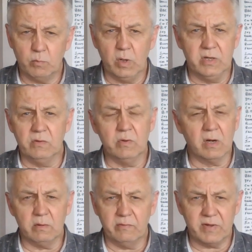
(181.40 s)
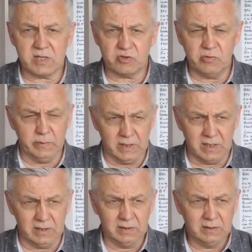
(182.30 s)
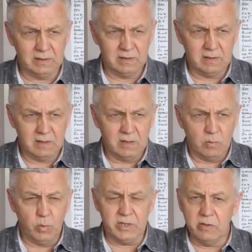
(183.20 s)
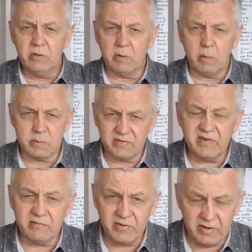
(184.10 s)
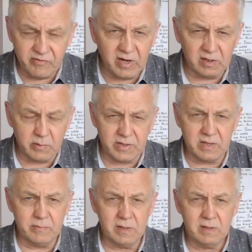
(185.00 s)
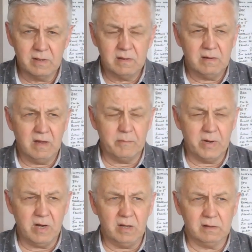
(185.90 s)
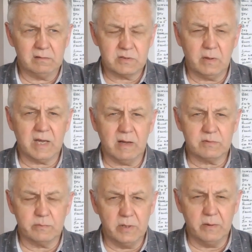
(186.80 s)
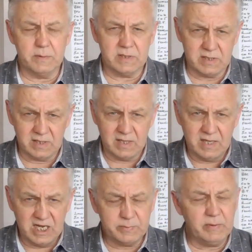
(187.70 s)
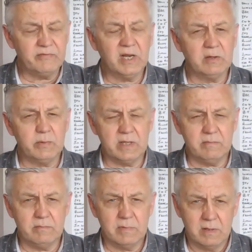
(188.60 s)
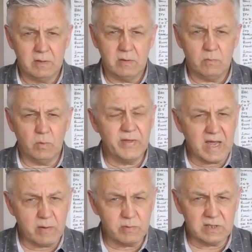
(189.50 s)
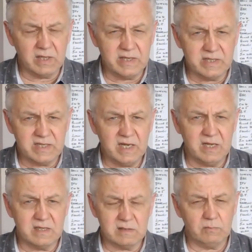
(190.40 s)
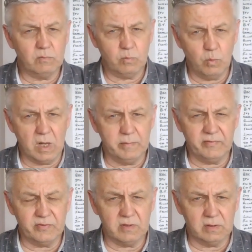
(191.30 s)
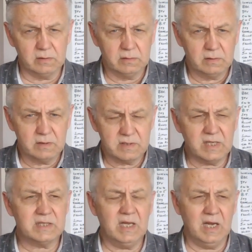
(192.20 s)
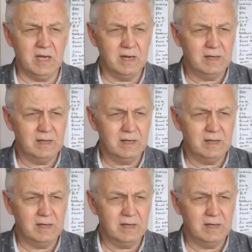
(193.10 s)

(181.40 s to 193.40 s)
him. We do not know if that's true or not. We do know he was very, very friendly with him, and to all accounts and purposes, he's been friendly with him when the guy was still in his teens and well before 16.